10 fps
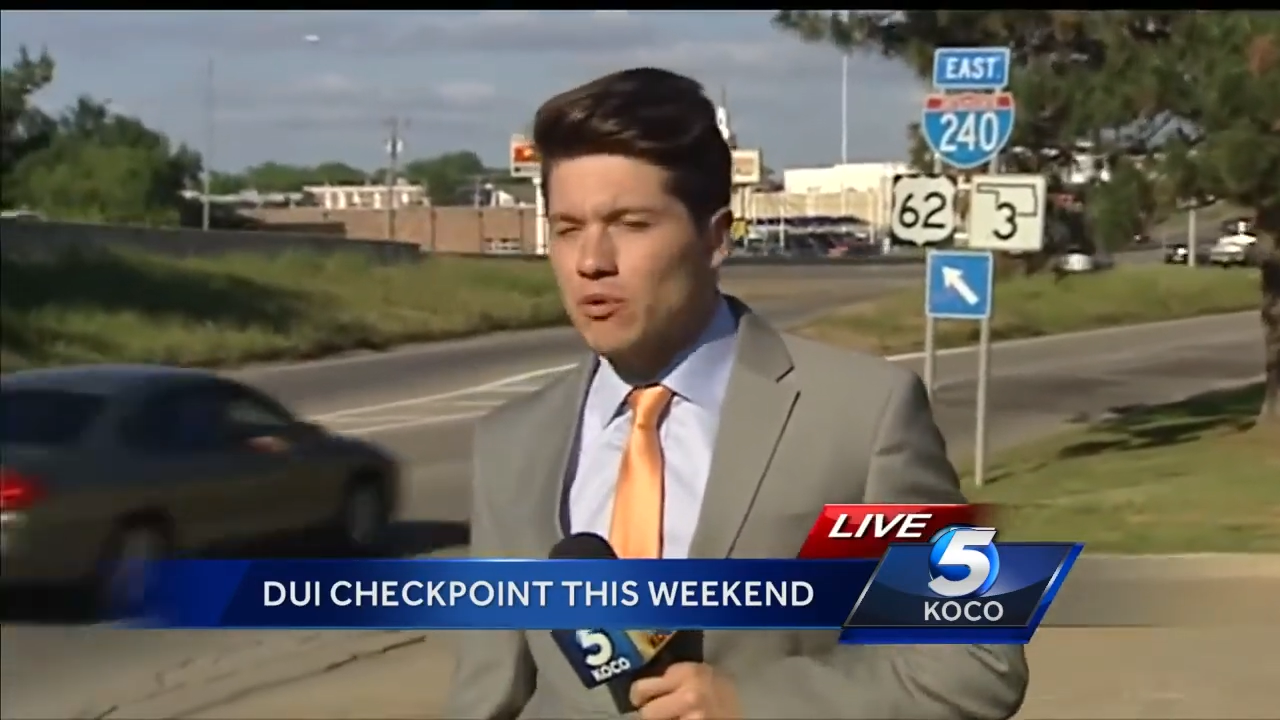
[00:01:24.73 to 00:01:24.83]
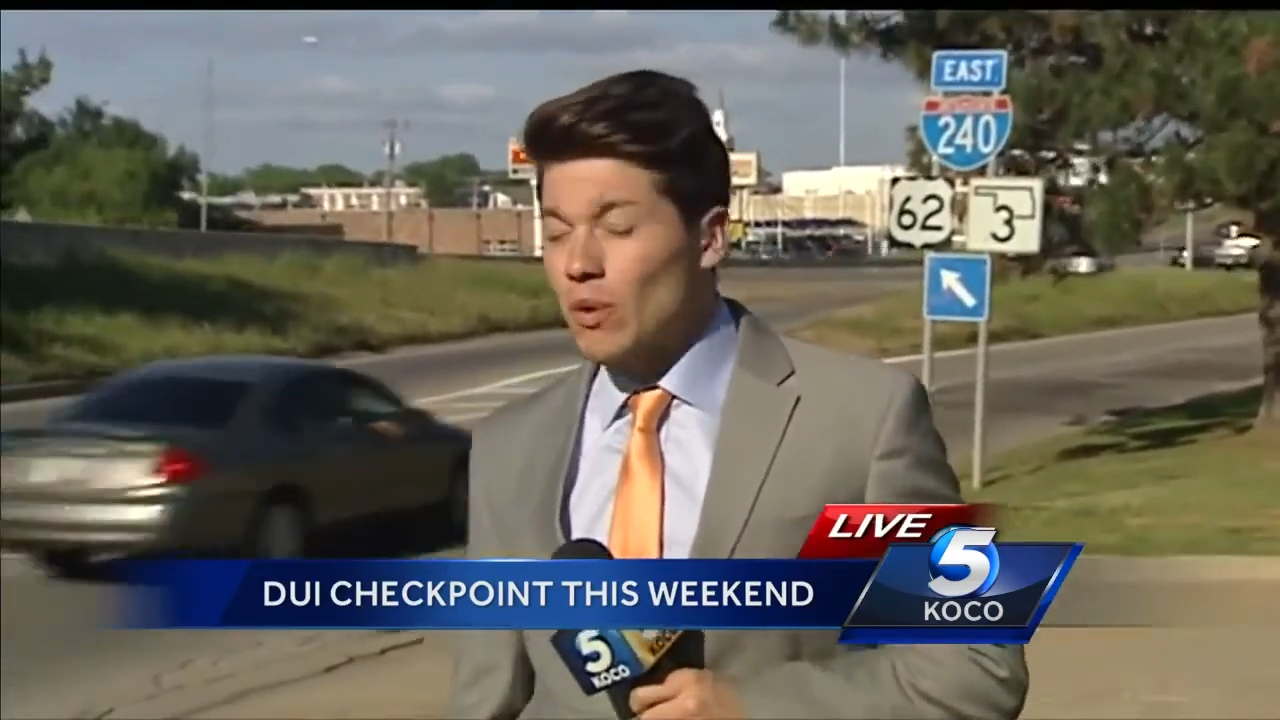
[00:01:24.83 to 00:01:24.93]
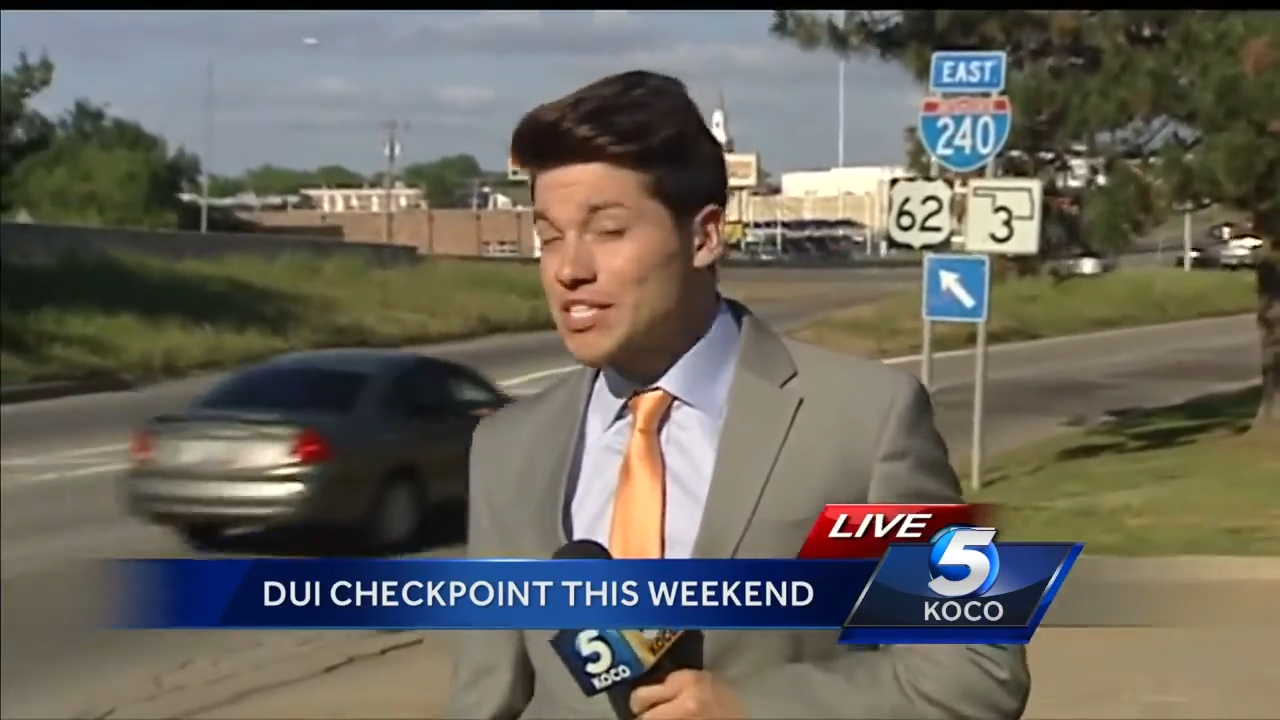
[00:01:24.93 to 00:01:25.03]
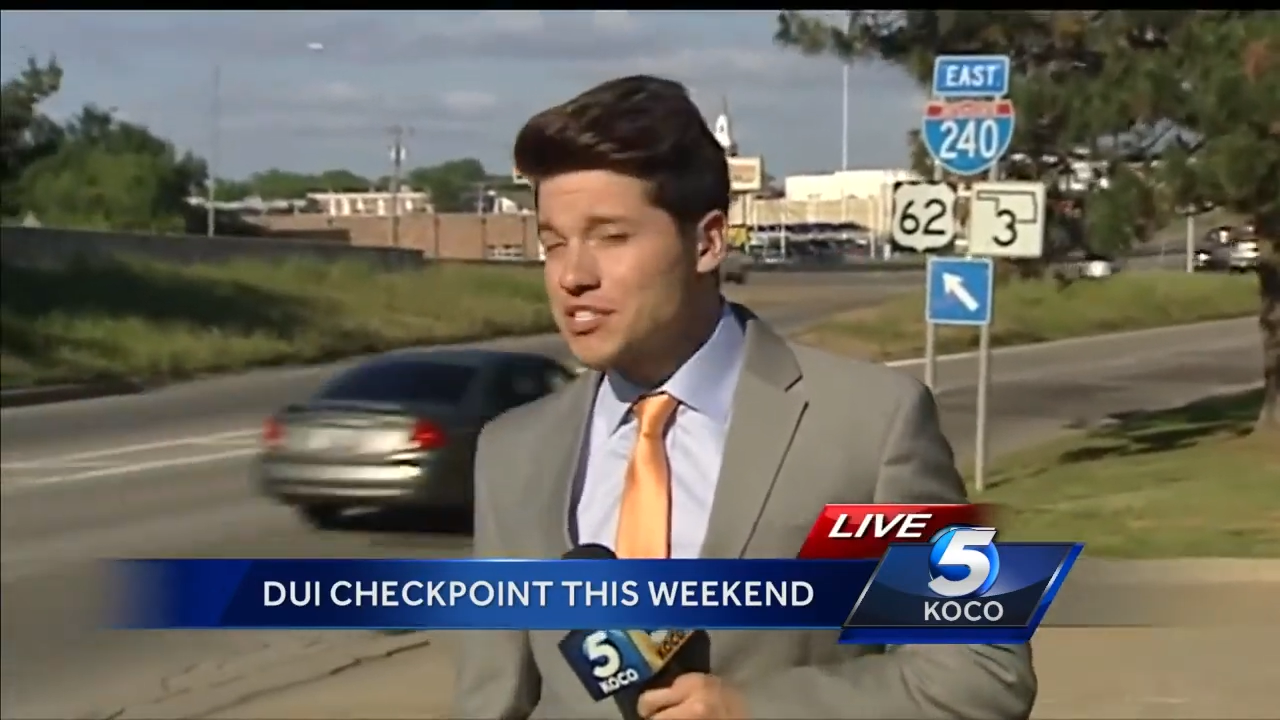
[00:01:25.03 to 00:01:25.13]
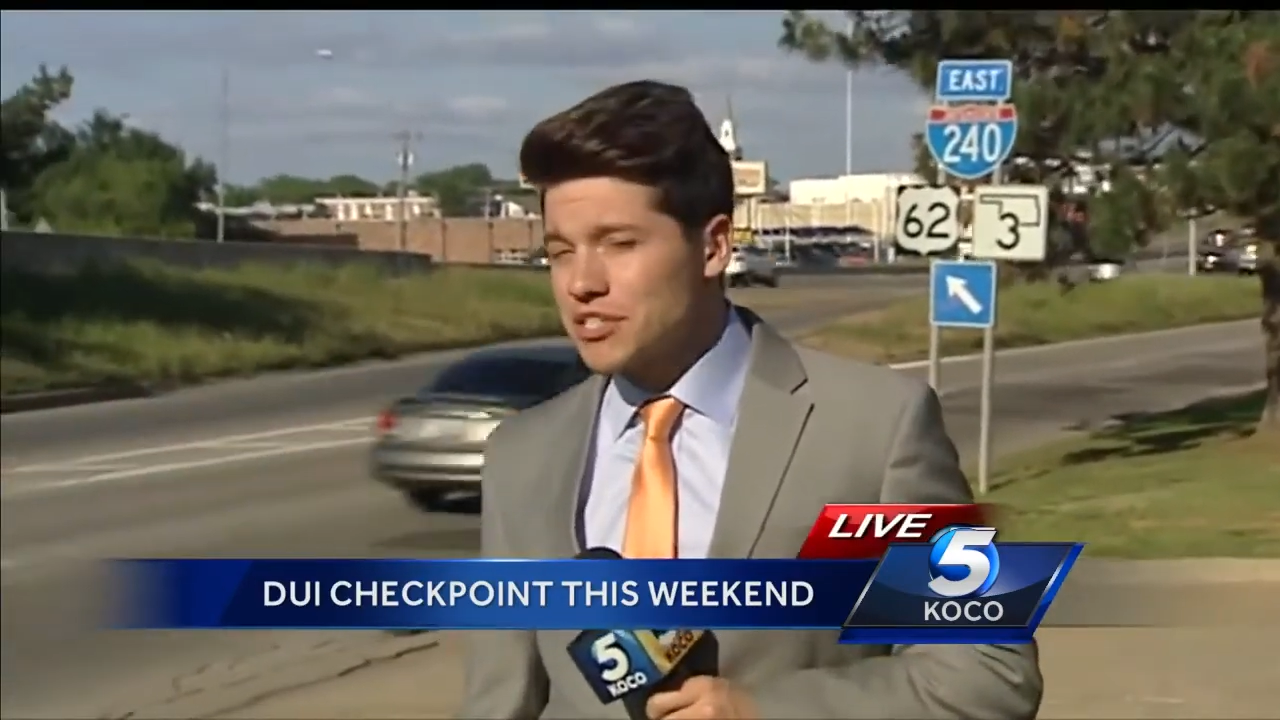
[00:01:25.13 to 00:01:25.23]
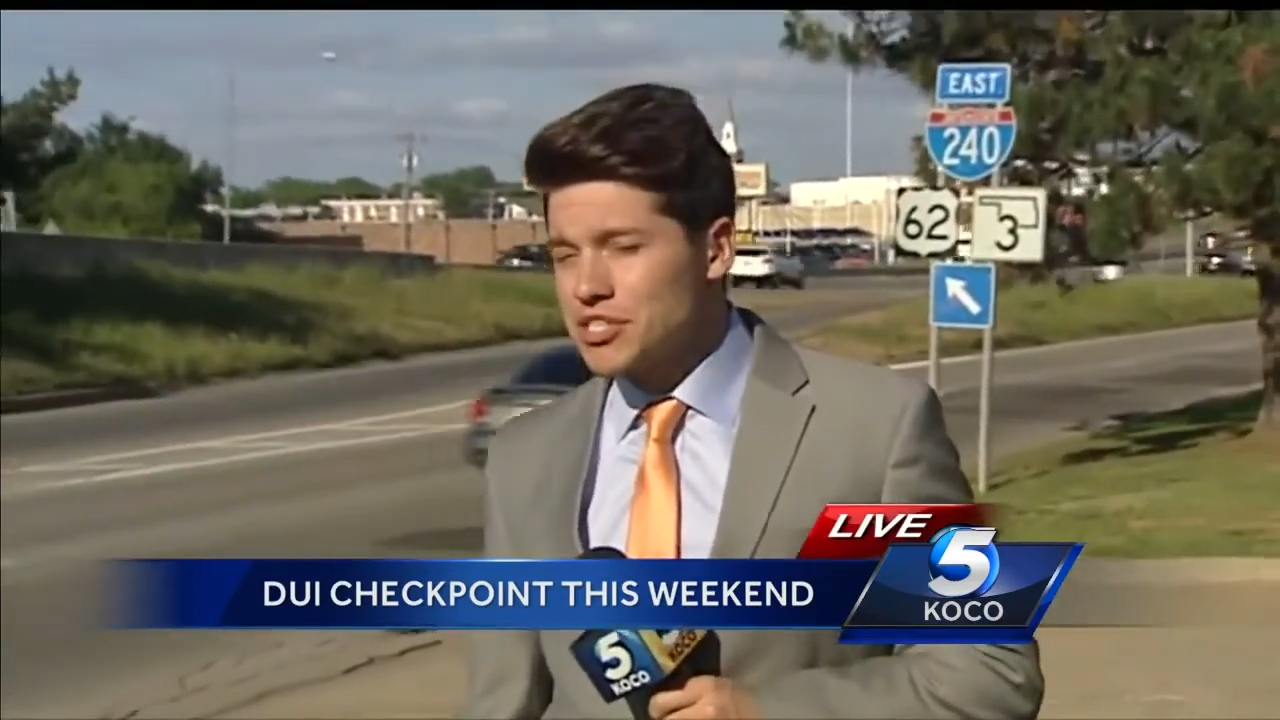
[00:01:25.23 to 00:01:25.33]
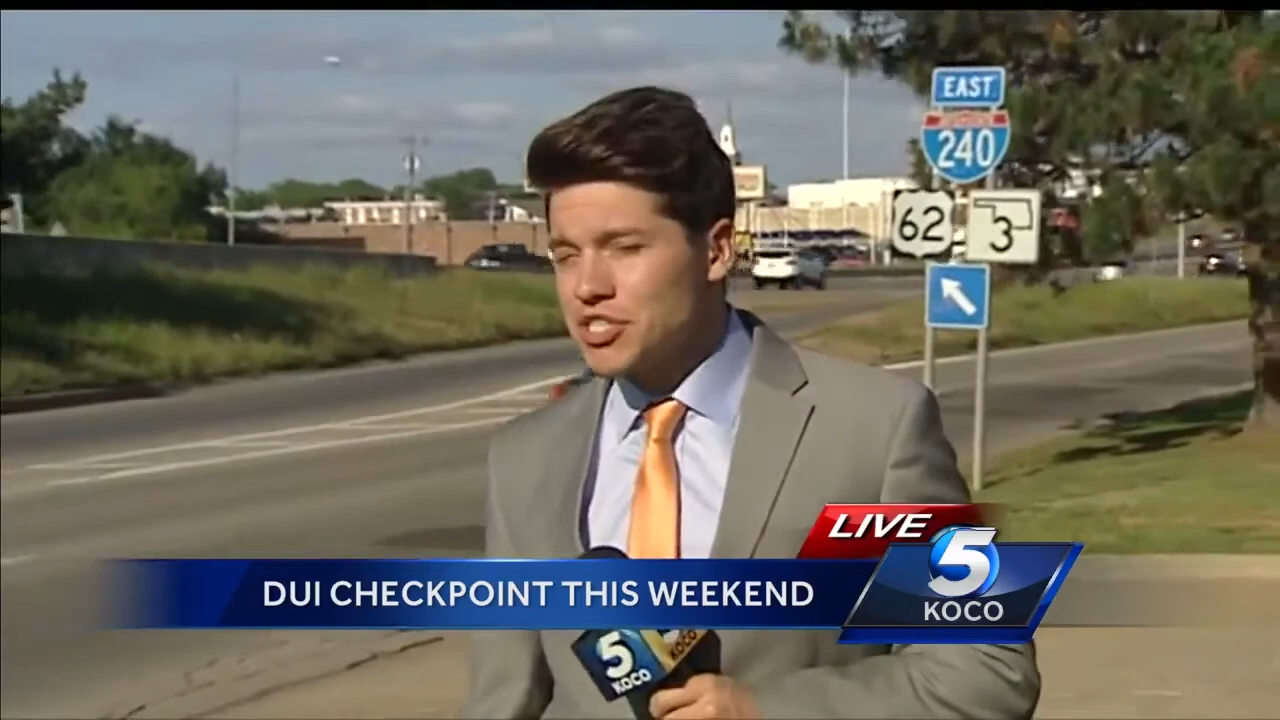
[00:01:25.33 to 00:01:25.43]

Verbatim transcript: in Western,